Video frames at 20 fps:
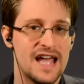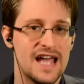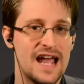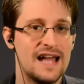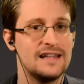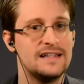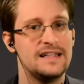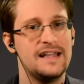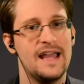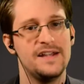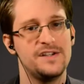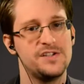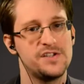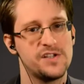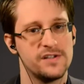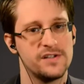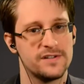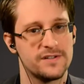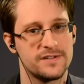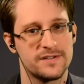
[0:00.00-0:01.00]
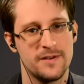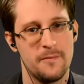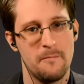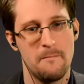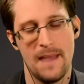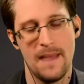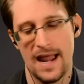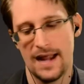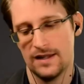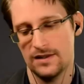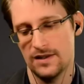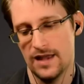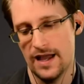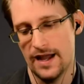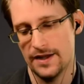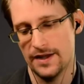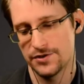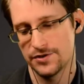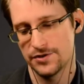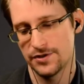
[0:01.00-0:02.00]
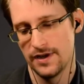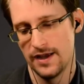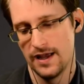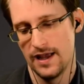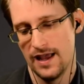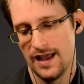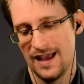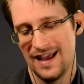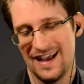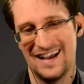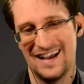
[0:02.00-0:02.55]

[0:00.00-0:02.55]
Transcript: retaliation, some backlash.